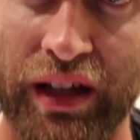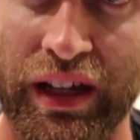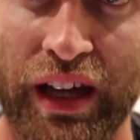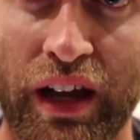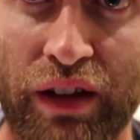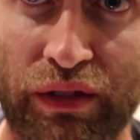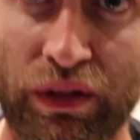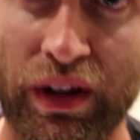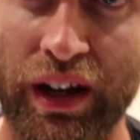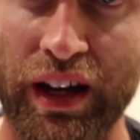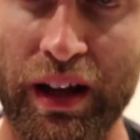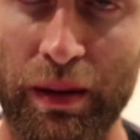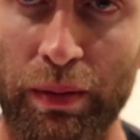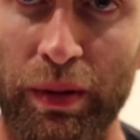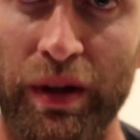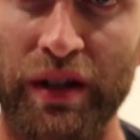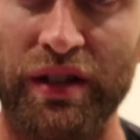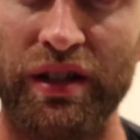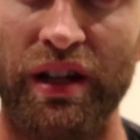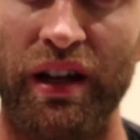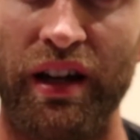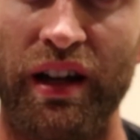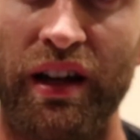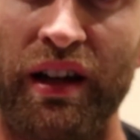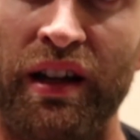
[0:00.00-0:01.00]
Yeah, really
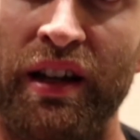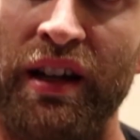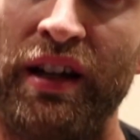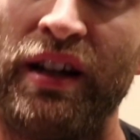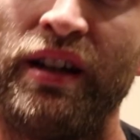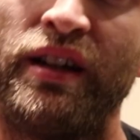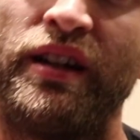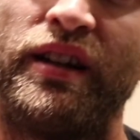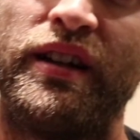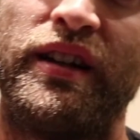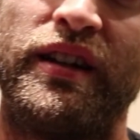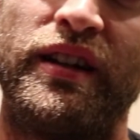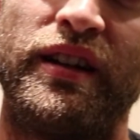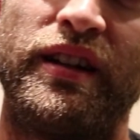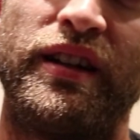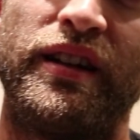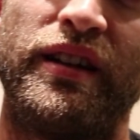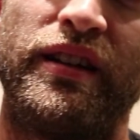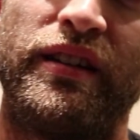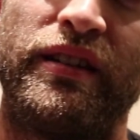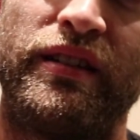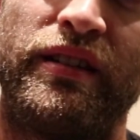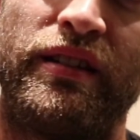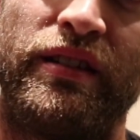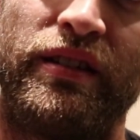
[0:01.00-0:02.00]
appreciate it.
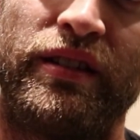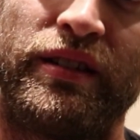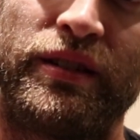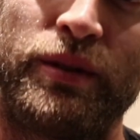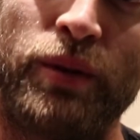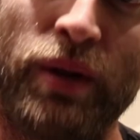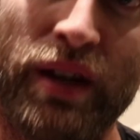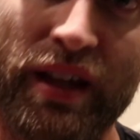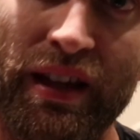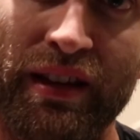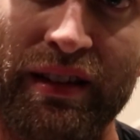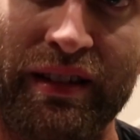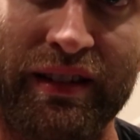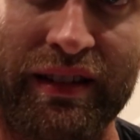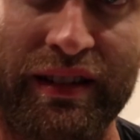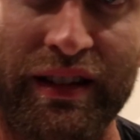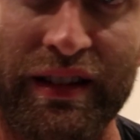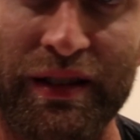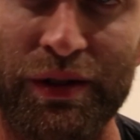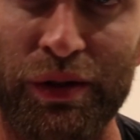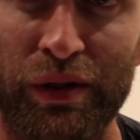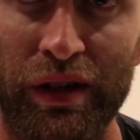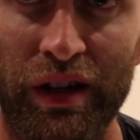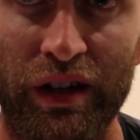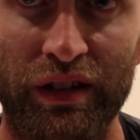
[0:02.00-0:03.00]
Sweet.
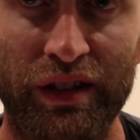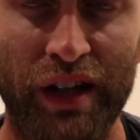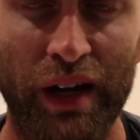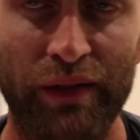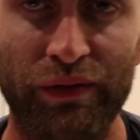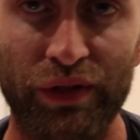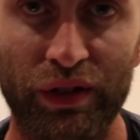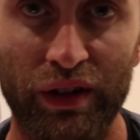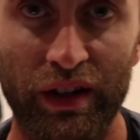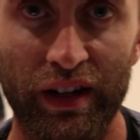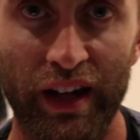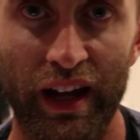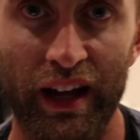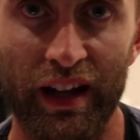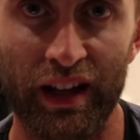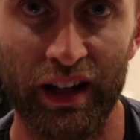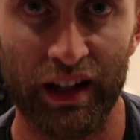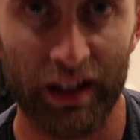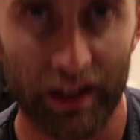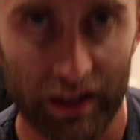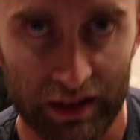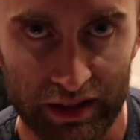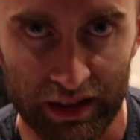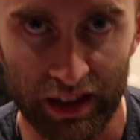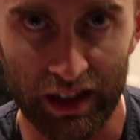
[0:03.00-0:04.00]
That's all we got time for today.
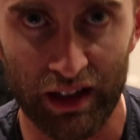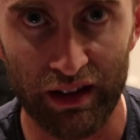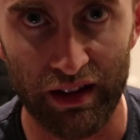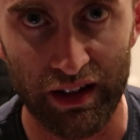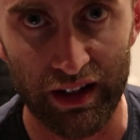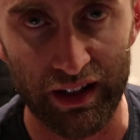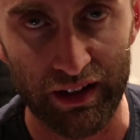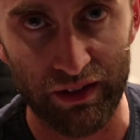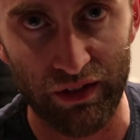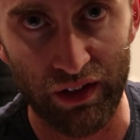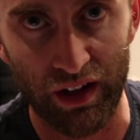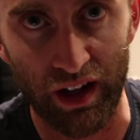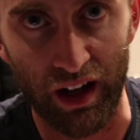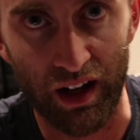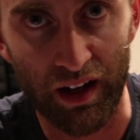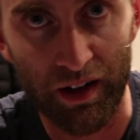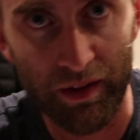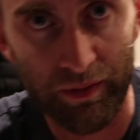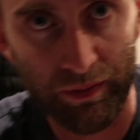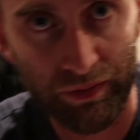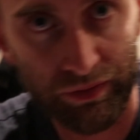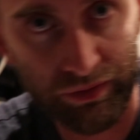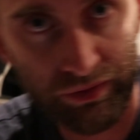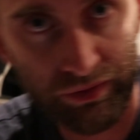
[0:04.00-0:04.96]
See you in the next video.